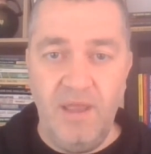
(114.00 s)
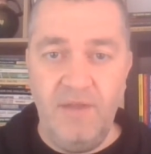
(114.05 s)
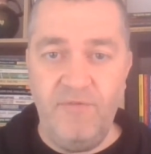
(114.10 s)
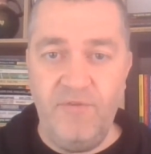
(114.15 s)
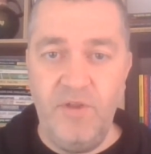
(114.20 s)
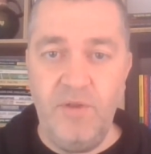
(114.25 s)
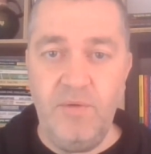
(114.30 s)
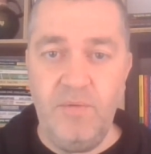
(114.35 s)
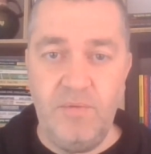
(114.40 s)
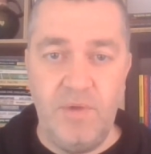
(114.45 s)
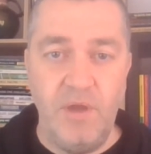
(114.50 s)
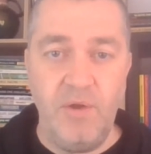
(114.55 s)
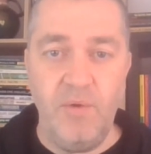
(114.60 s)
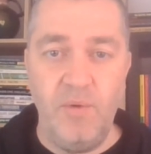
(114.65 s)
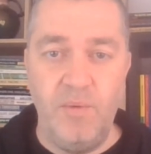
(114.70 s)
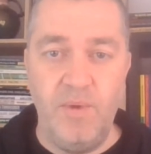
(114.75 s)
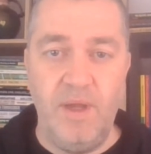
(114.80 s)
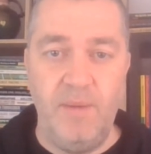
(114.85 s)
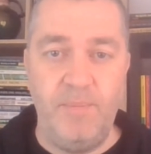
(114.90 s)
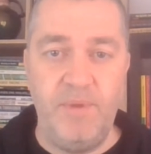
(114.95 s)
if you
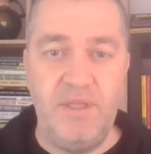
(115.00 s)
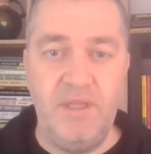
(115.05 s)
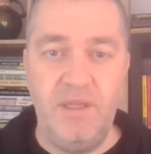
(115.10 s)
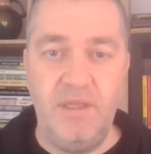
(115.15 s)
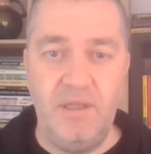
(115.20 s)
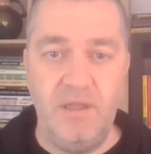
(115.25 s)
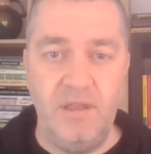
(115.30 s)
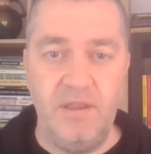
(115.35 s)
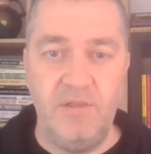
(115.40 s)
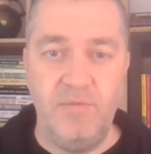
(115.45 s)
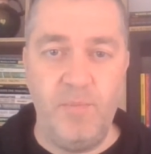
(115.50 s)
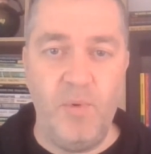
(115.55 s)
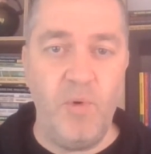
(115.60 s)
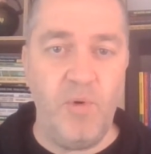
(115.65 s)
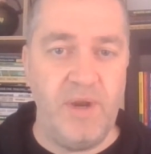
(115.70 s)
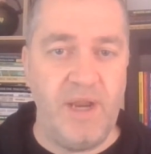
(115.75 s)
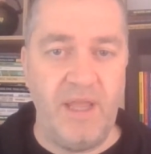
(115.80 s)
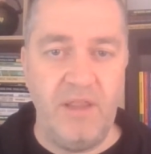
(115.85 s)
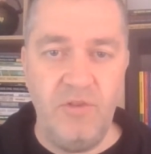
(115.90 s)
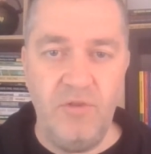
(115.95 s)
know a particular
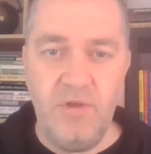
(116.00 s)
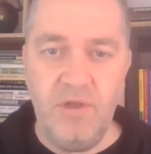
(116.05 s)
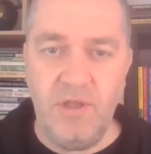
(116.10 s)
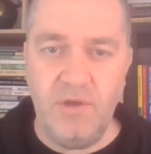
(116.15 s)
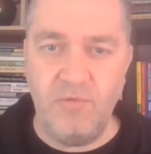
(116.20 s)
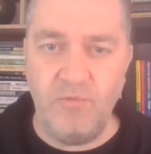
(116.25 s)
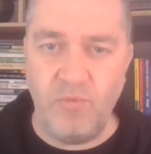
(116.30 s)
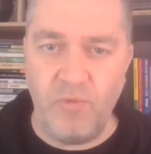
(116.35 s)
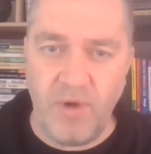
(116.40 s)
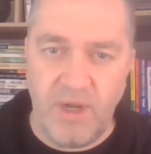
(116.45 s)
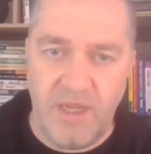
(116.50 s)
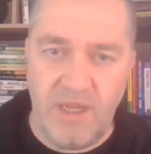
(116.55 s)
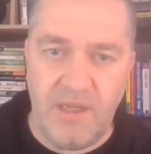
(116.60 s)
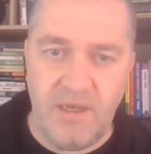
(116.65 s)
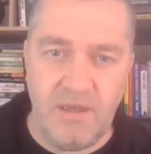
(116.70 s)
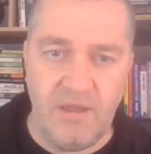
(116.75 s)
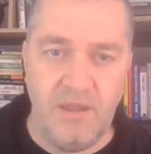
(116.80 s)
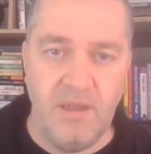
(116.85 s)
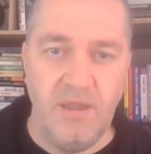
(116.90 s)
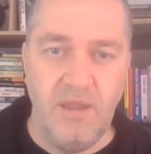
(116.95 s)
sport and you can
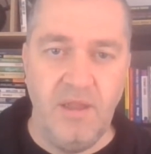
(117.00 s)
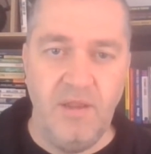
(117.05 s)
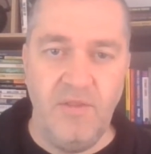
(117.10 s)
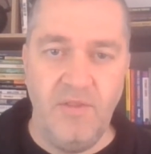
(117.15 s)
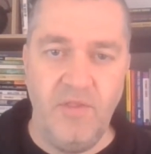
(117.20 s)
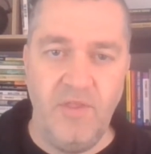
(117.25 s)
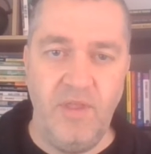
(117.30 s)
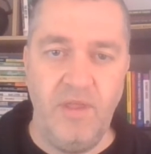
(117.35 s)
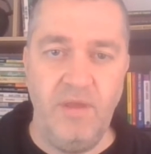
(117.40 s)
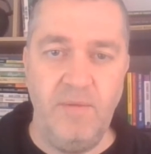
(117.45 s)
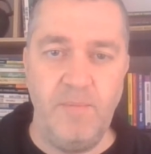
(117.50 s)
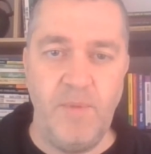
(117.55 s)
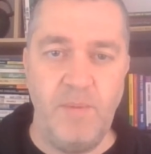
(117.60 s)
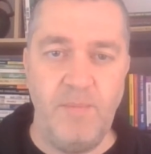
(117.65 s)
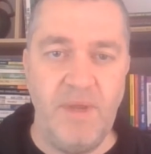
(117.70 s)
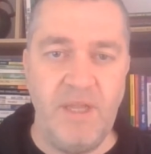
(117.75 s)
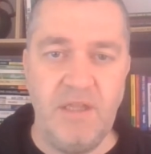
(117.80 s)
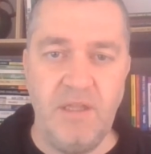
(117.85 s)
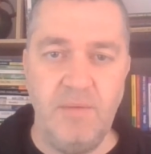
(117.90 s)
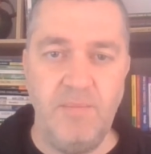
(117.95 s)
read the
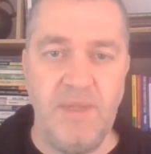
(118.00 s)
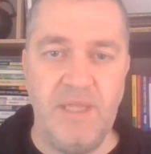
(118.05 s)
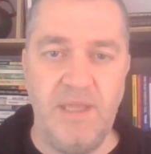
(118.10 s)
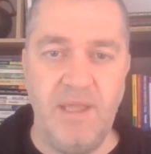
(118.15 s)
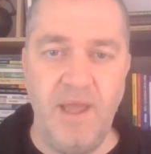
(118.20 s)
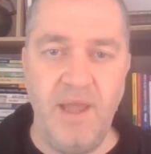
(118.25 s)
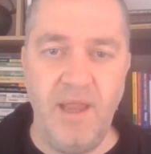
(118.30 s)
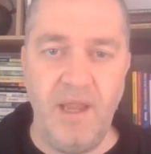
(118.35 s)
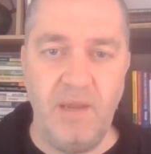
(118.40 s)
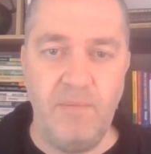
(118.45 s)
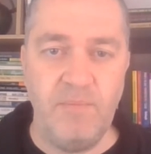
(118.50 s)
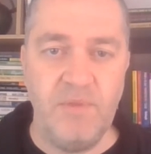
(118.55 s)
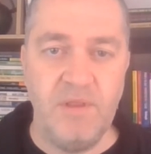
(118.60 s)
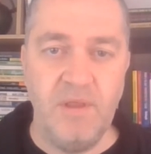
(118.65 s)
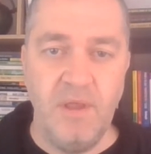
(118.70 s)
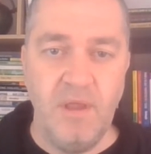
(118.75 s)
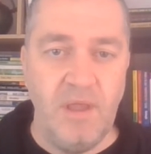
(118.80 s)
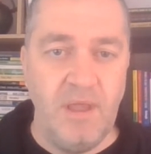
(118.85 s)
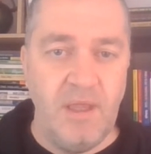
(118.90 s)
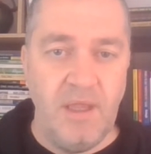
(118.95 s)
momentum in
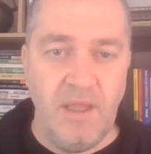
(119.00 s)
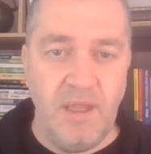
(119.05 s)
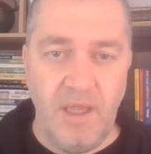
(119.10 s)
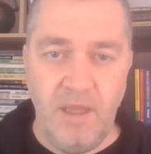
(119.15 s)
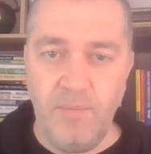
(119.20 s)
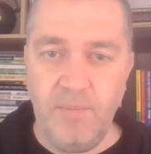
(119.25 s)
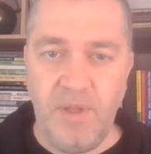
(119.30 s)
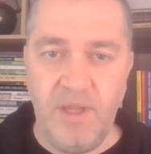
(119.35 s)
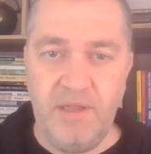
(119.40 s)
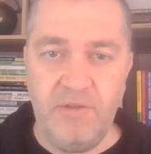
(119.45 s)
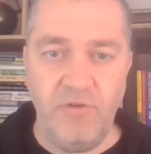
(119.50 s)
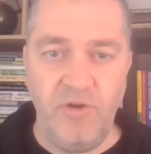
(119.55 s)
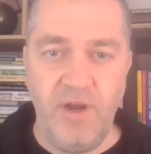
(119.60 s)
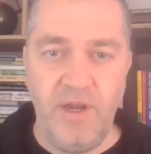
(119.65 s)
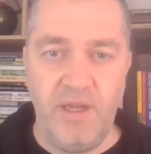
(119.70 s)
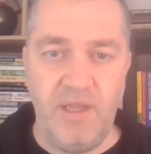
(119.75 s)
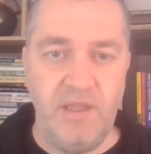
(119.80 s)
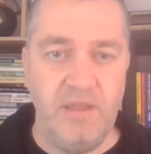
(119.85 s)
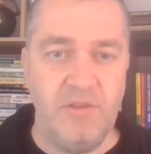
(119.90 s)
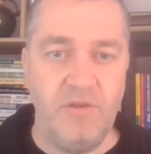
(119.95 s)
games, in play
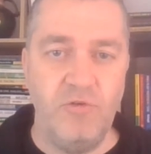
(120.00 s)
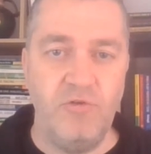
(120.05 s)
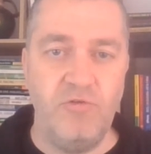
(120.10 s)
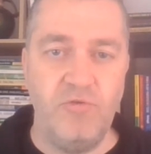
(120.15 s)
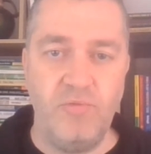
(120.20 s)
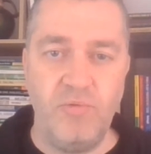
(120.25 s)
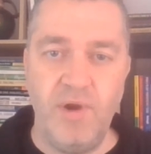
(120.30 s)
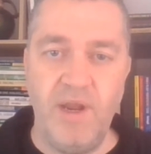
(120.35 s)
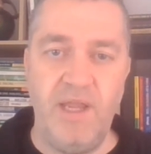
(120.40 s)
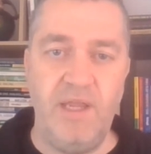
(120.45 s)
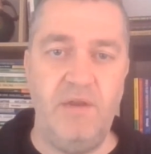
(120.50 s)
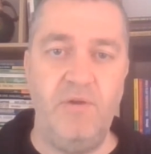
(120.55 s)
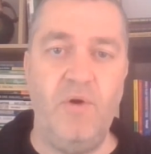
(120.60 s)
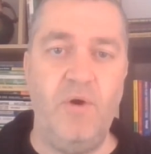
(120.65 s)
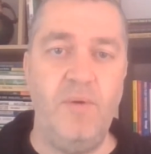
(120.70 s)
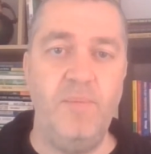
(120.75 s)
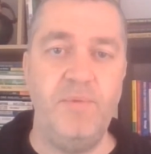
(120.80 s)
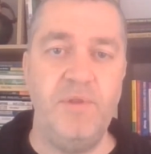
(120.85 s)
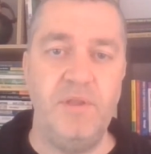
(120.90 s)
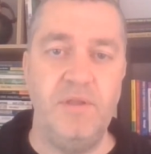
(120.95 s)
trading is a great
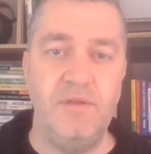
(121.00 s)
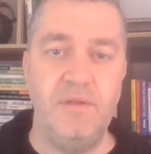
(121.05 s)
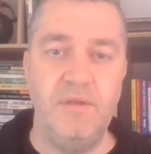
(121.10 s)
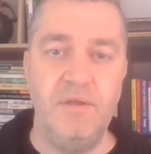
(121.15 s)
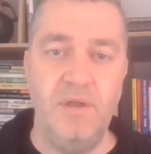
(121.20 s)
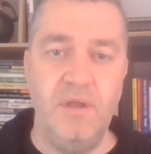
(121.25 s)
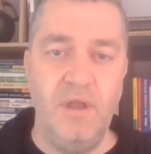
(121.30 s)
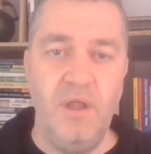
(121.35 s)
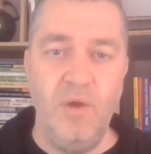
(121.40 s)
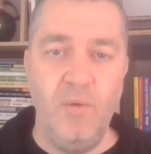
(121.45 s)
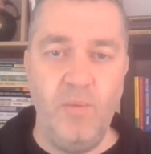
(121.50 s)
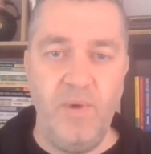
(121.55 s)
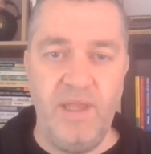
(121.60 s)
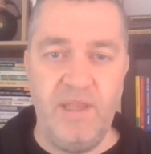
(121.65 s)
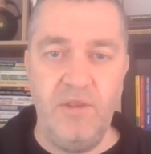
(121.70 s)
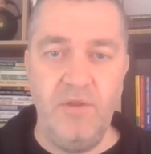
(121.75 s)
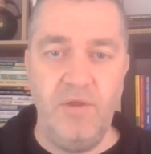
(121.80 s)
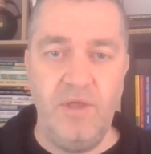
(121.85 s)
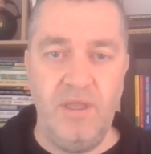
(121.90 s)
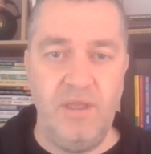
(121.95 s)
option where
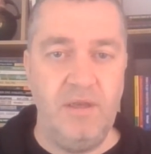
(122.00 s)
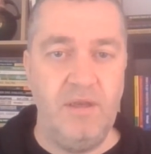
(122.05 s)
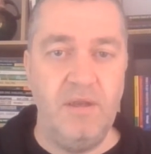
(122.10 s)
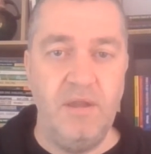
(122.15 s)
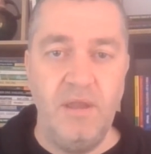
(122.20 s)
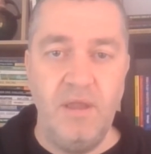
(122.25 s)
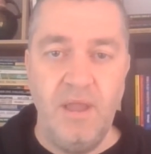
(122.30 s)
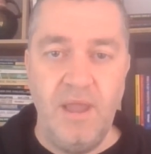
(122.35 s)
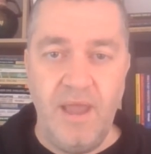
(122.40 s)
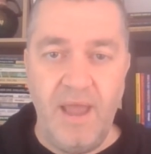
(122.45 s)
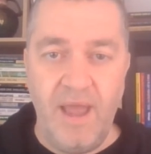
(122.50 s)
you can